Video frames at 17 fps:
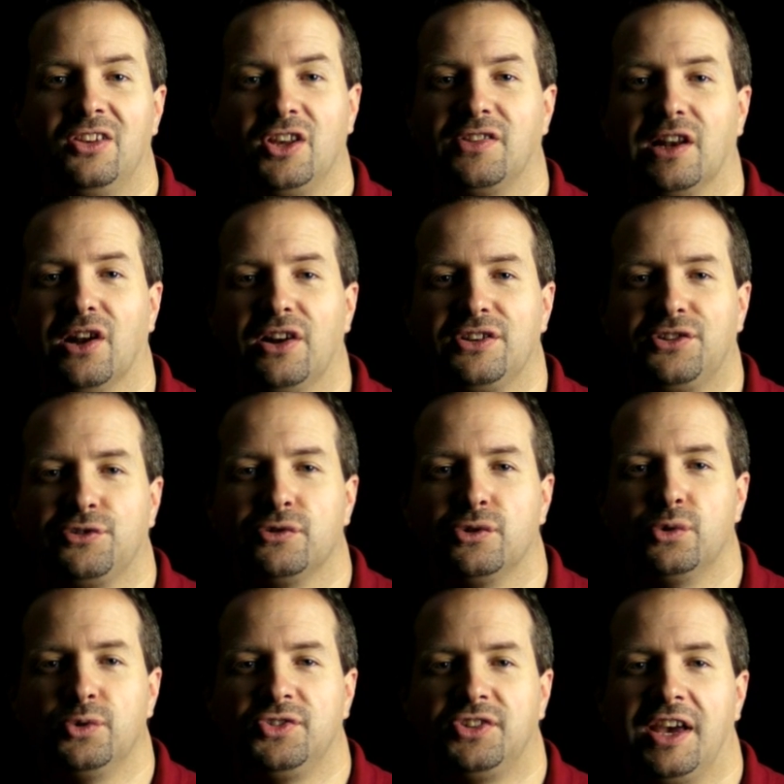So the lights are
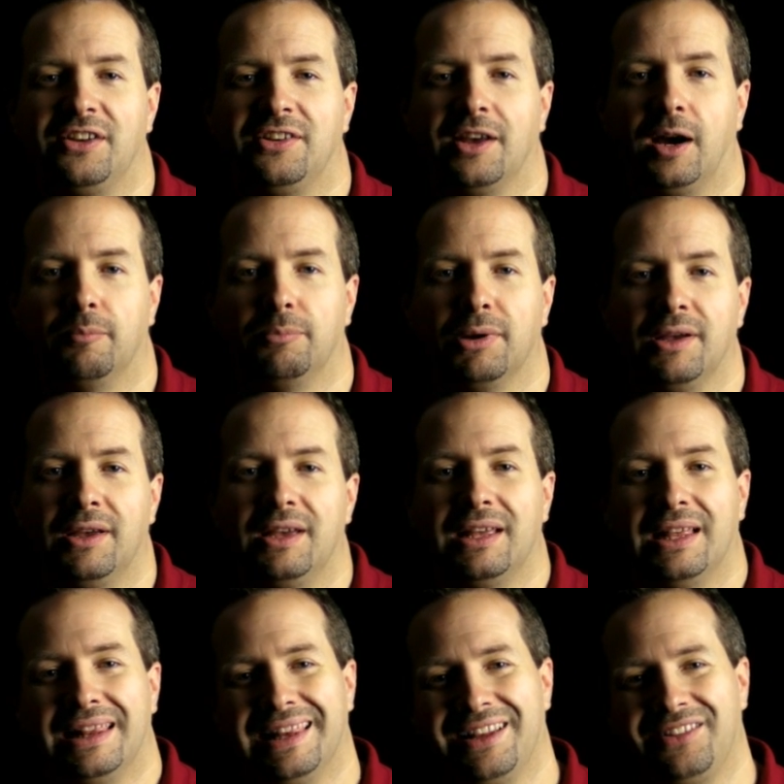all set up.
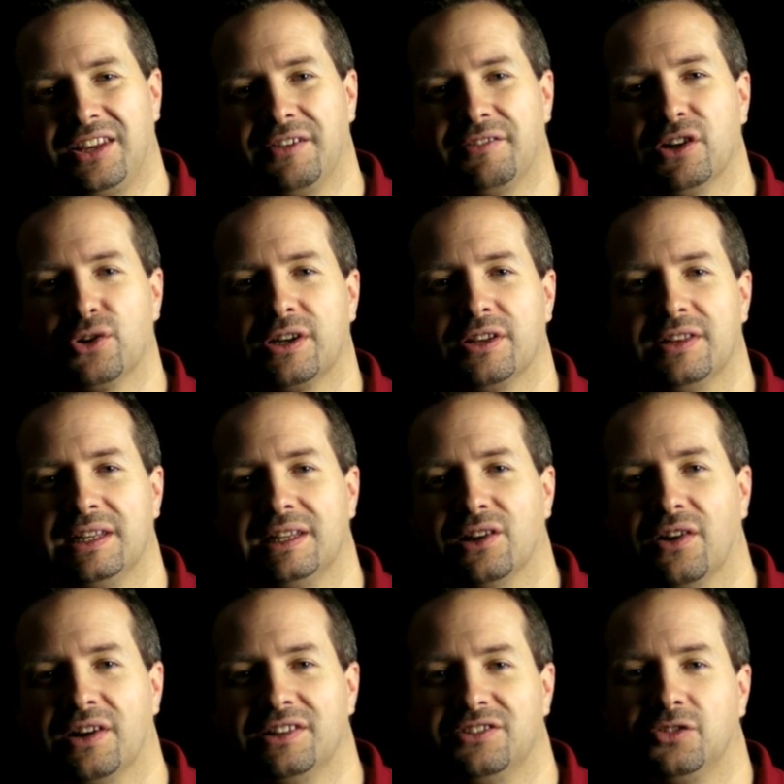Let's have a look at the
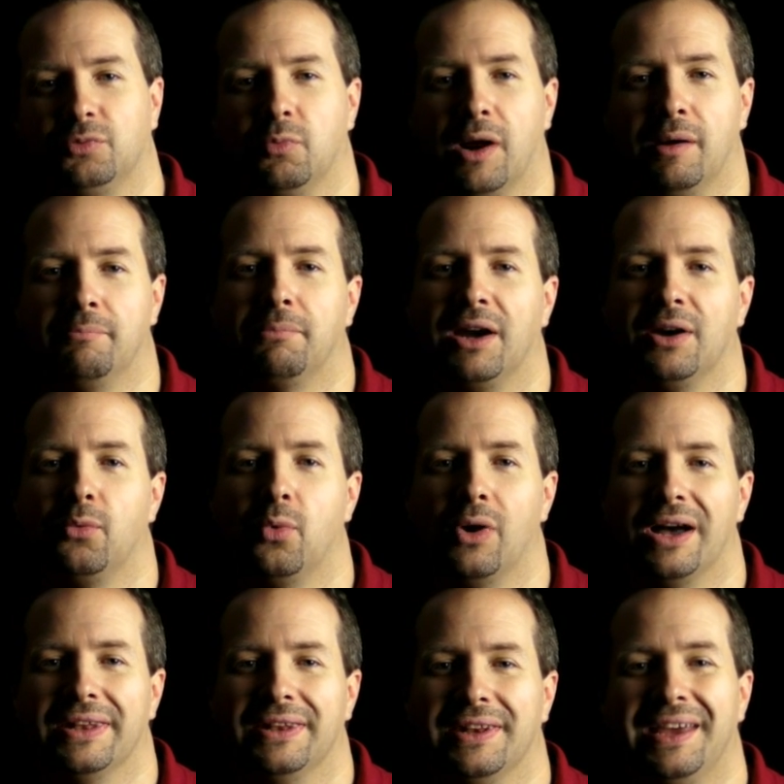lights one by
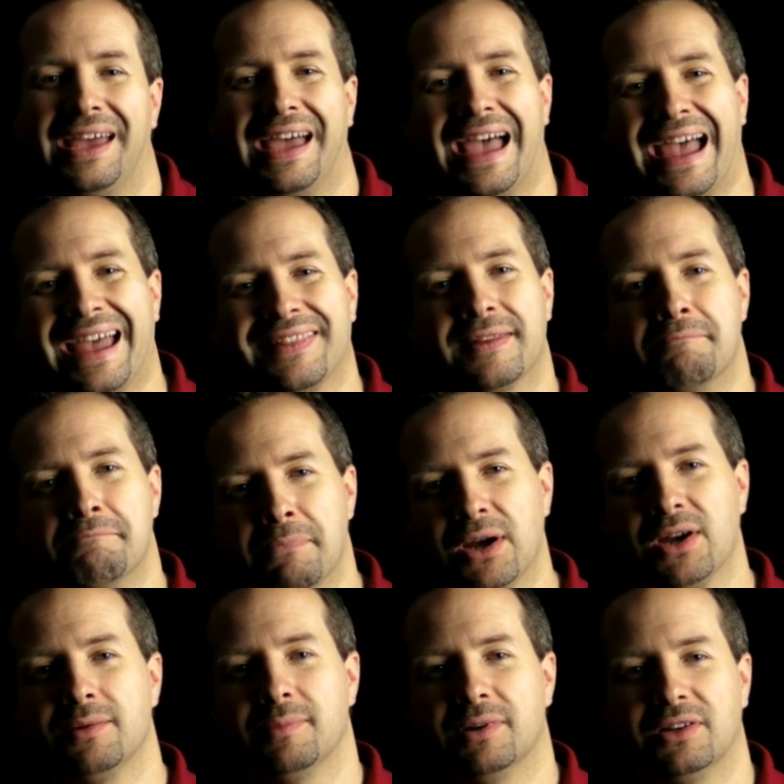one. At the
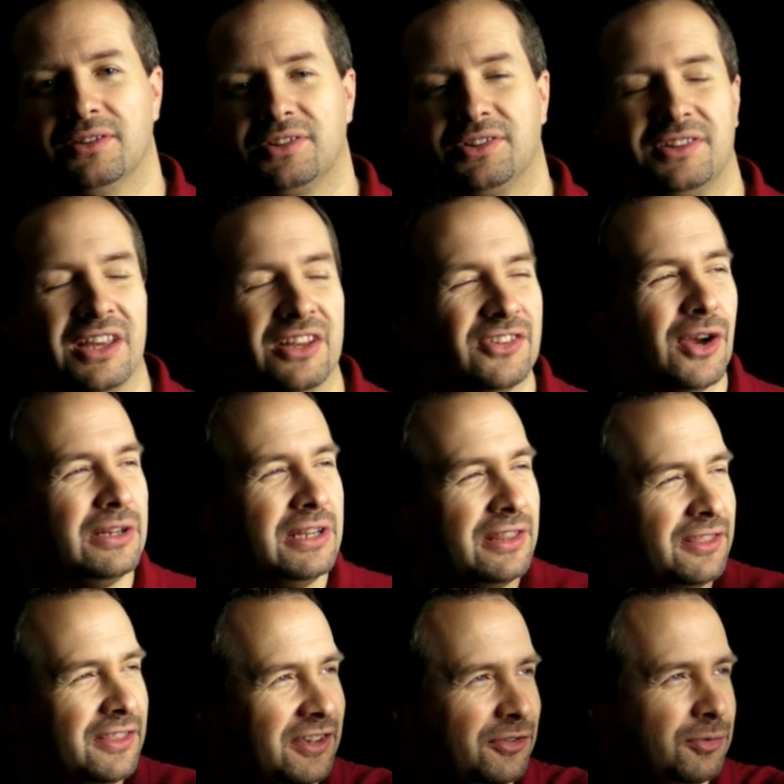moment, there's
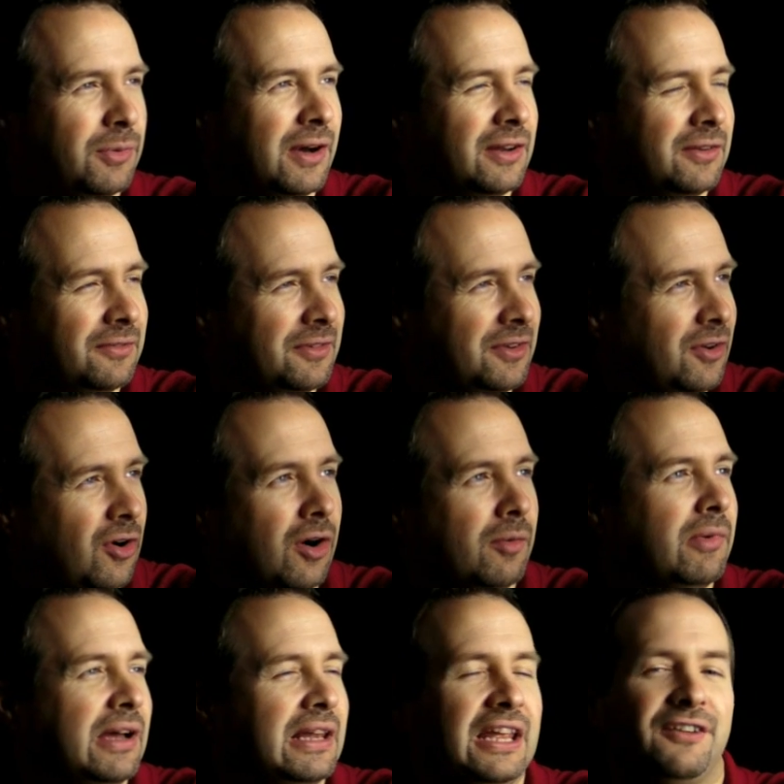only this one
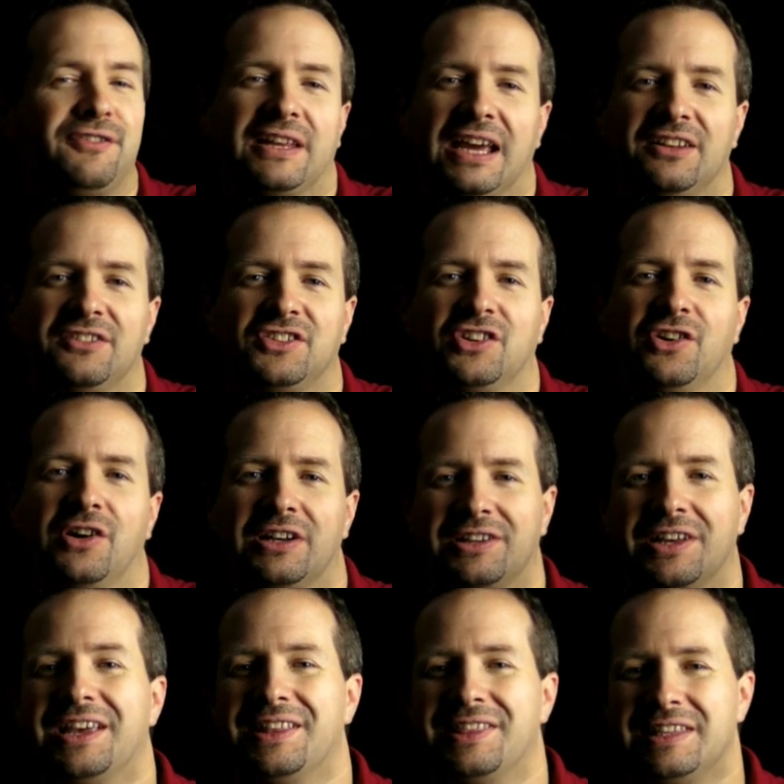on my left hand
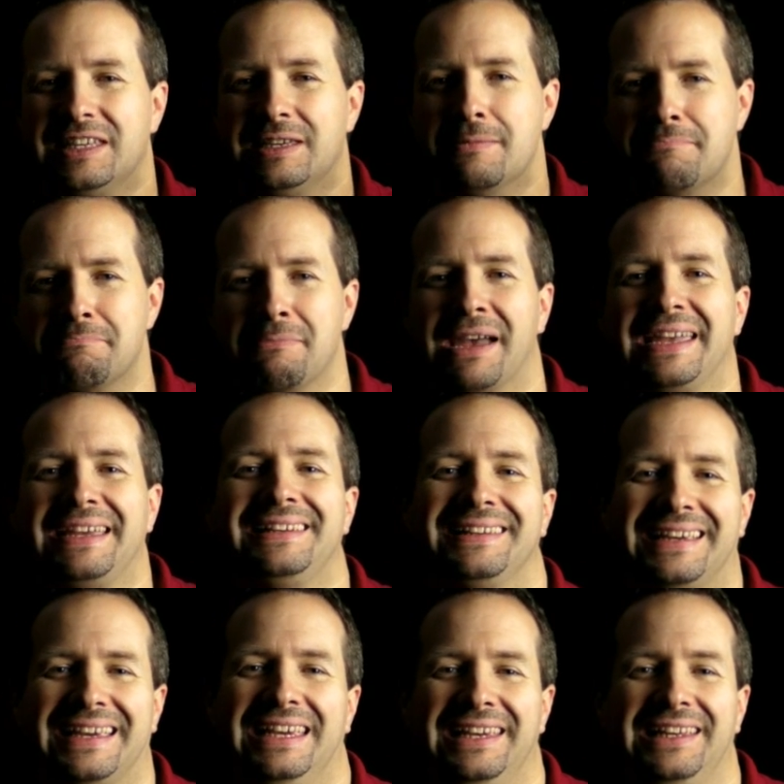side, the
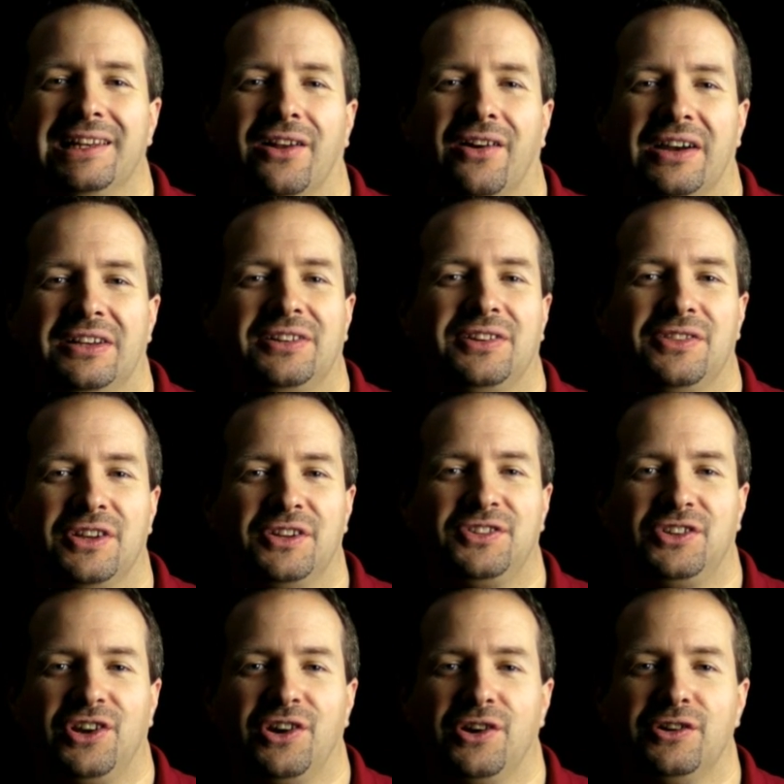main key light
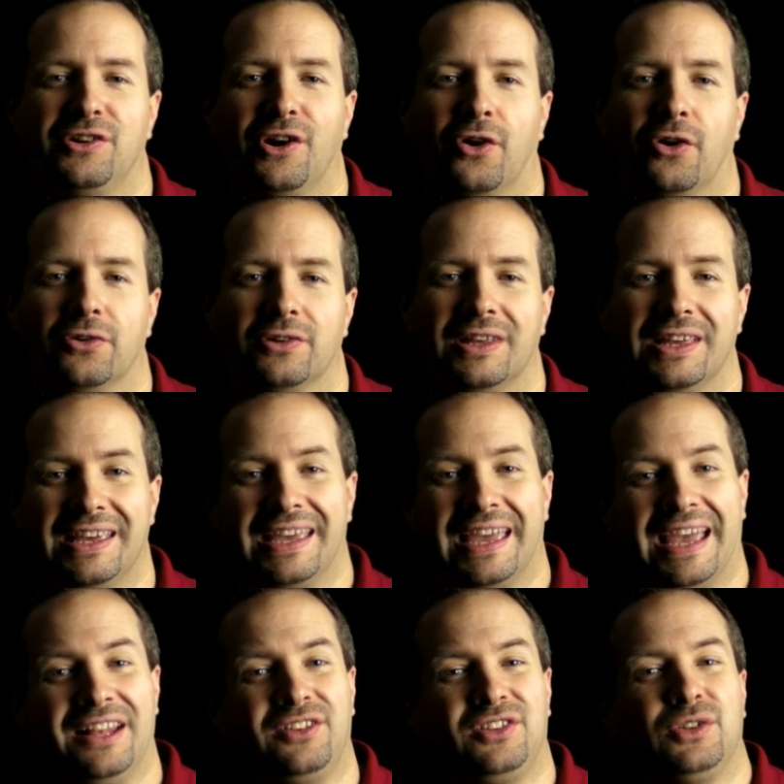that's turned on.
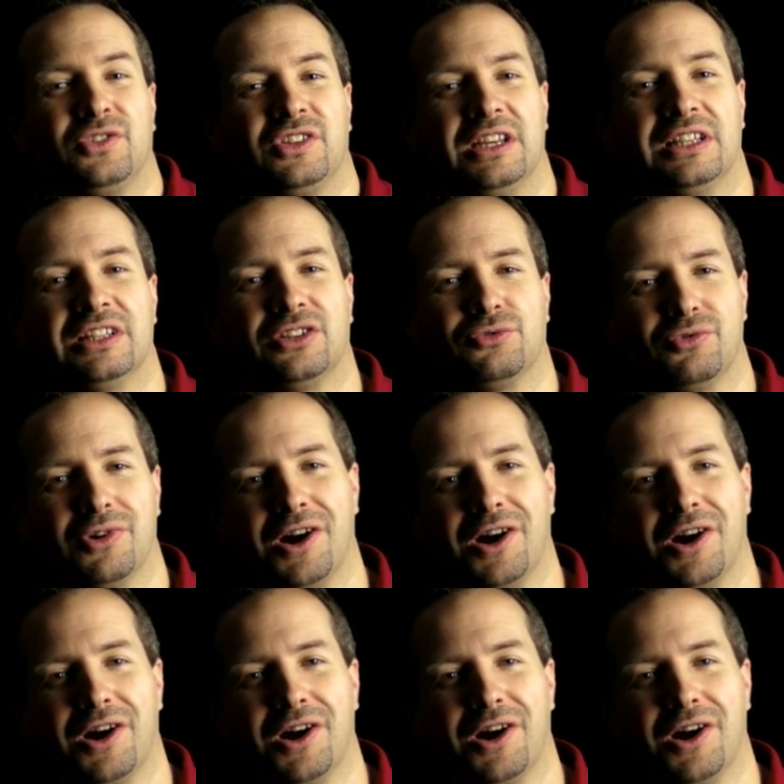Hence you're seeing this